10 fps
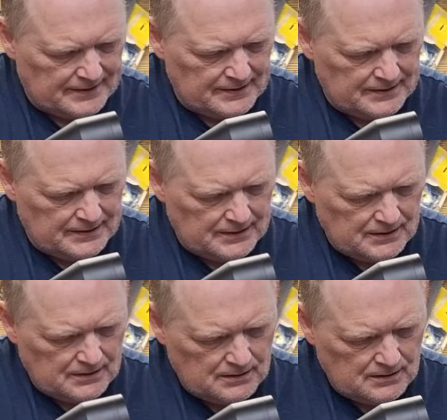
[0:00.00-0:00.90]
a
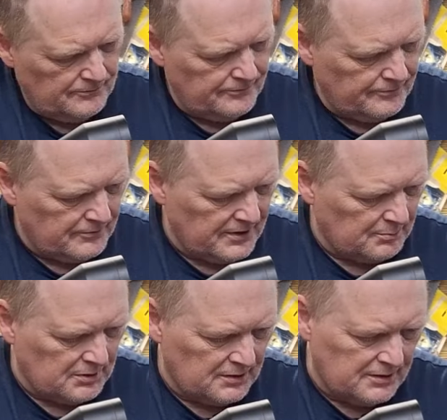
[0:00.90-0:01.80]
3, I
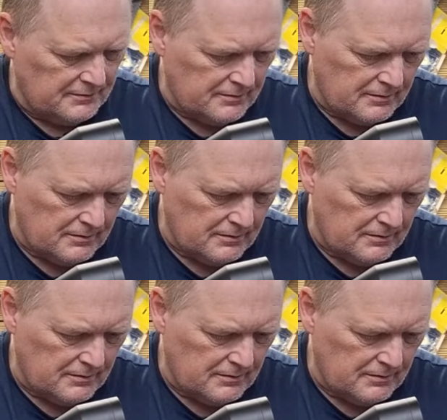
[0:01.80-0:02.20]
believe.